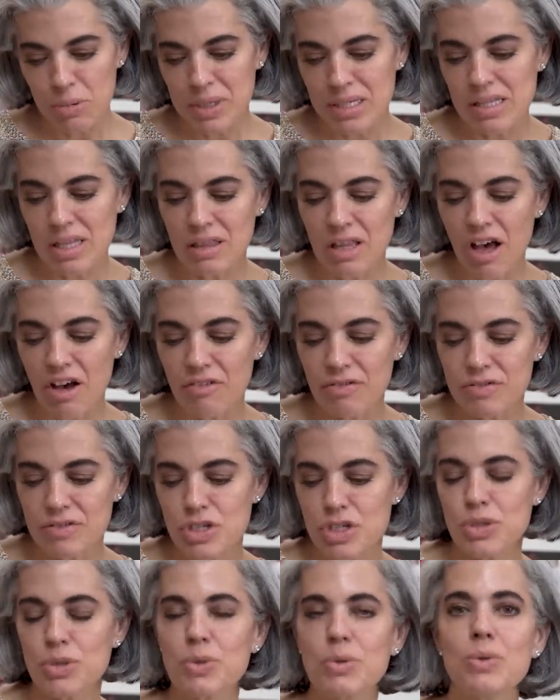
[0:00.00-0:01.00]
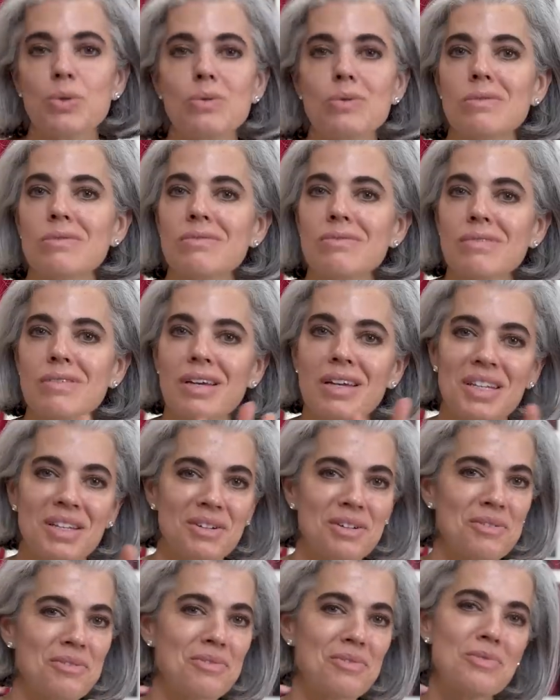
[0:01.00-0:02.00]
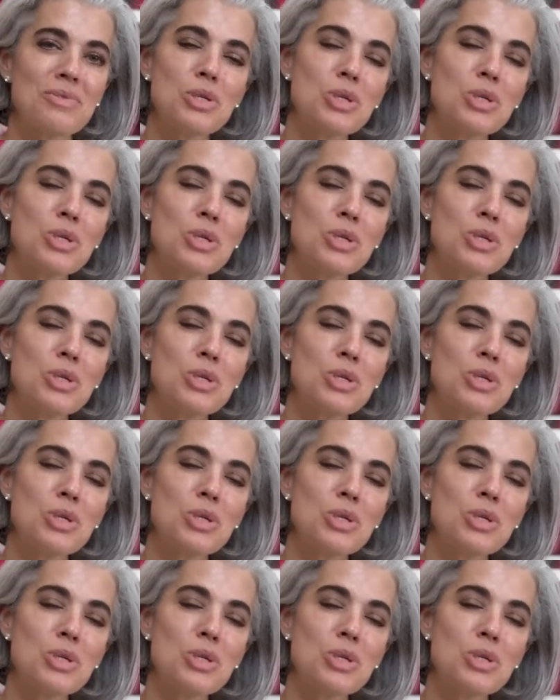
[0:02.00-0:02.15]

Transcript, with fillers: because I love to kind of